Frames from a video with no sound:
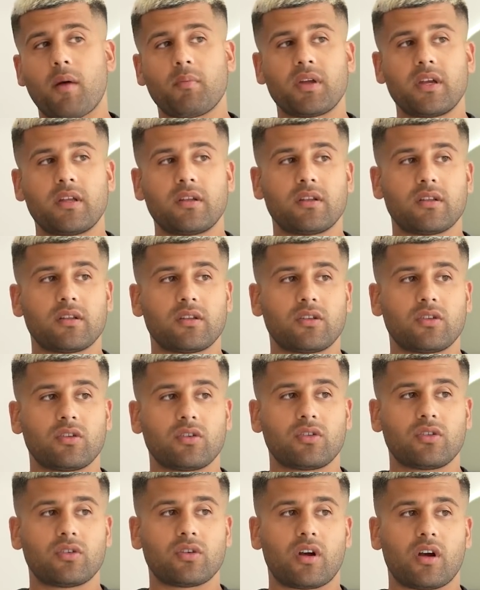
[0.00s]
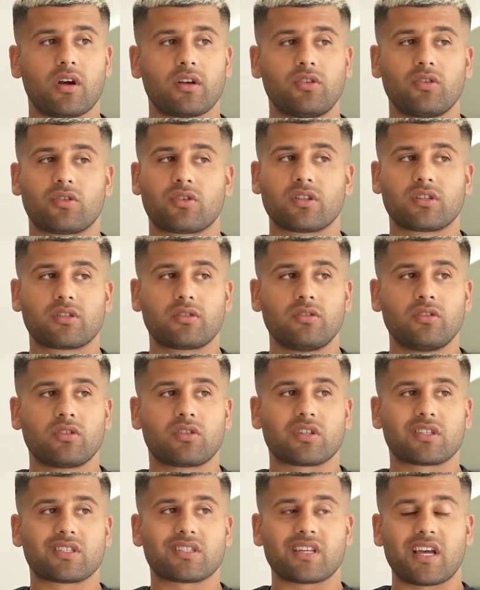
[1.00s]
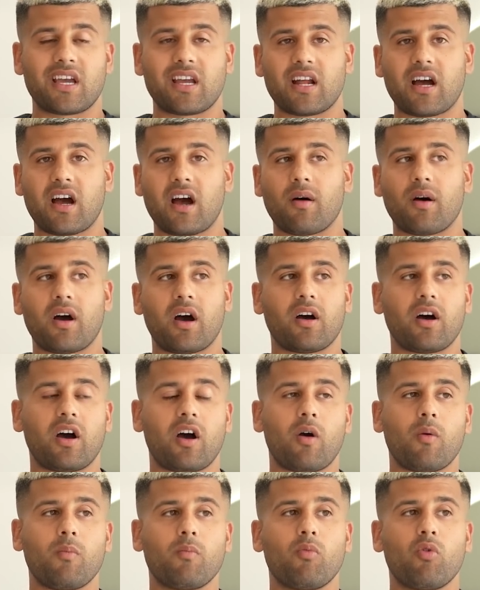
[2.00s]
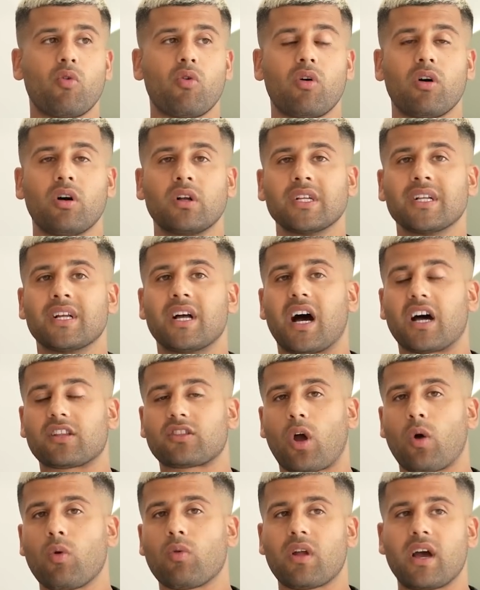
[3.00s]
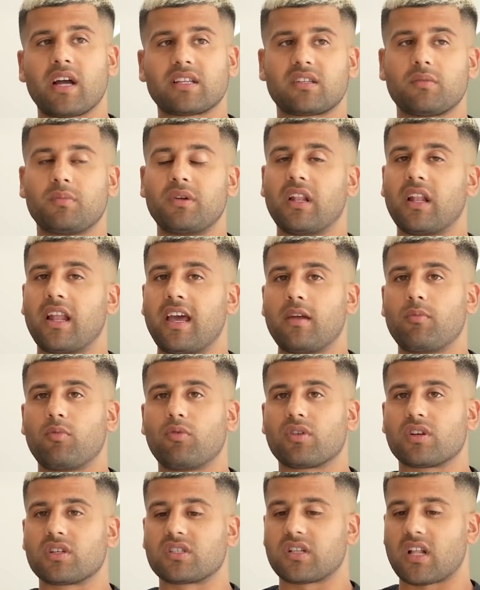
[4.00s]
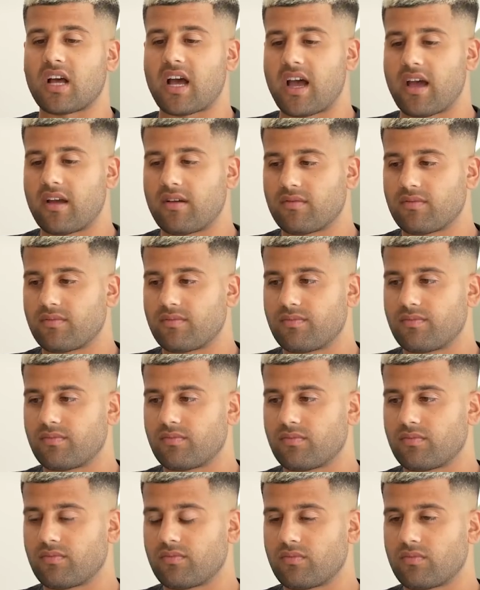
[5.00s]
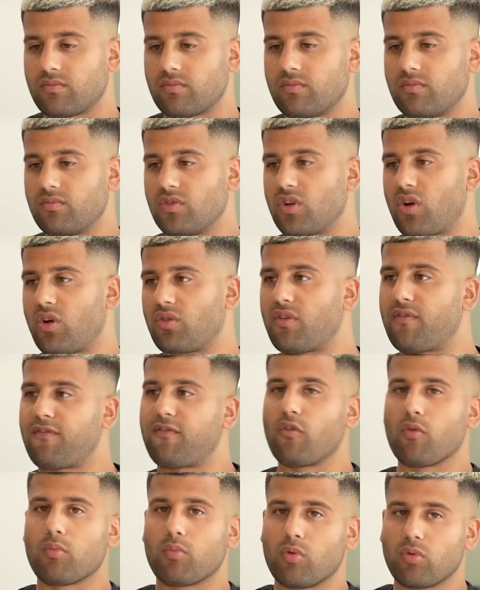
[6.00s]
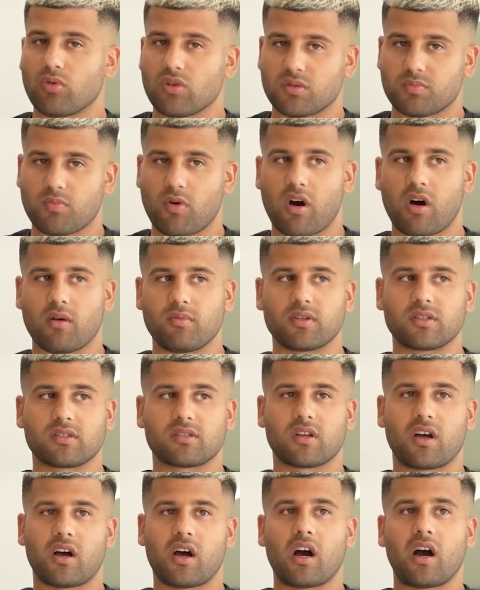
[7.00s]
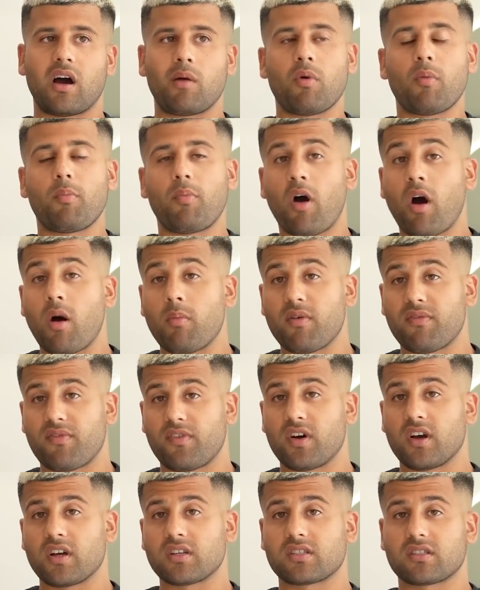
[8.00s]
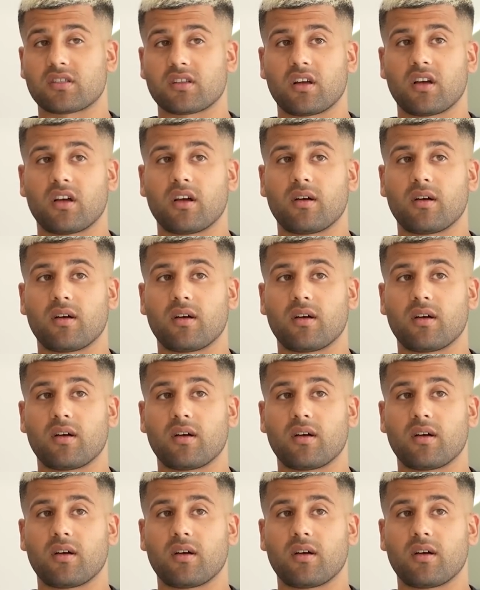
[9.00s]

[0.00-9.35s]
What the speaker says: I mean, you could say that I don't like to be labelled as like, the footballers' barbers. I'm a barber first.